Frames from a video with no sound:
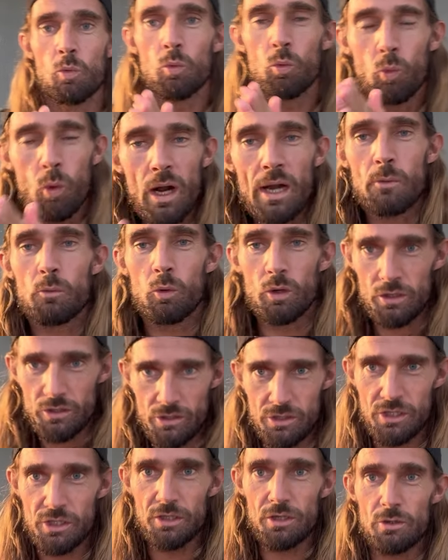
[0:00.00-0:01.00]
what I want you
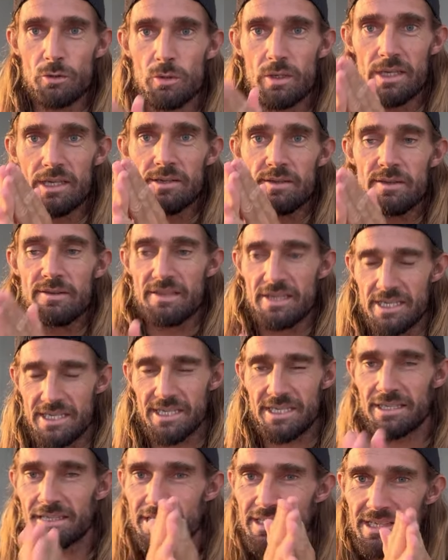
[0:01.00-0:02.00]
to do is
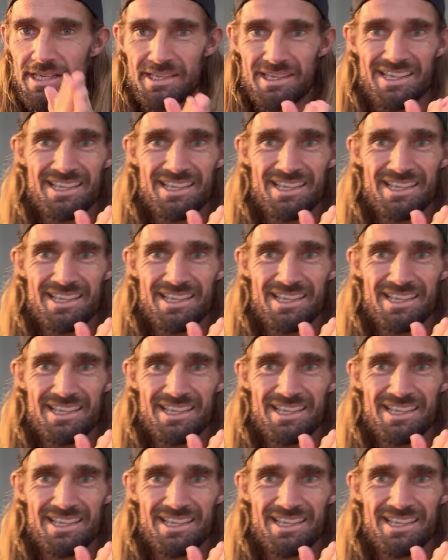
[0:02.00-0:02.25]
this, and this is